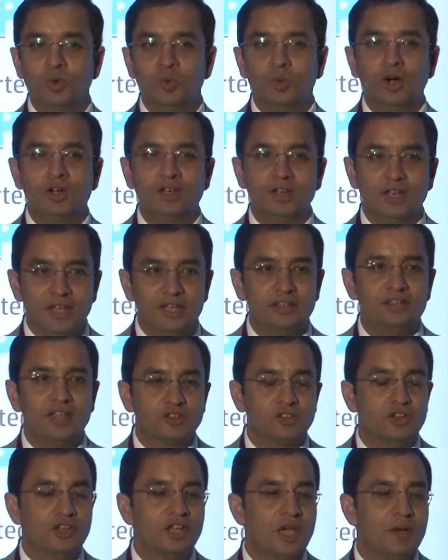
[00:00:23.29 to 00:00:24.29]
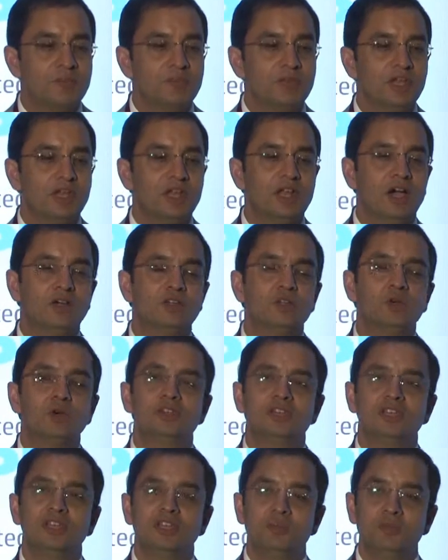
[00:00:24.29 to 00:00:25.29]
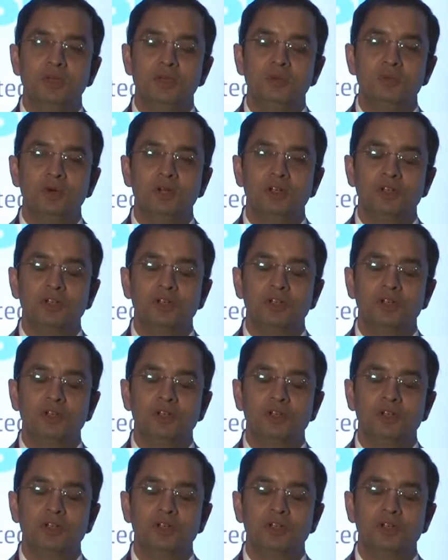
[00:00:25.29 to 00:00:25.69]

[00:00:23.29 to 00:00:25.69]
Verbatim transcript: what is actually happening and how the whole thing is being put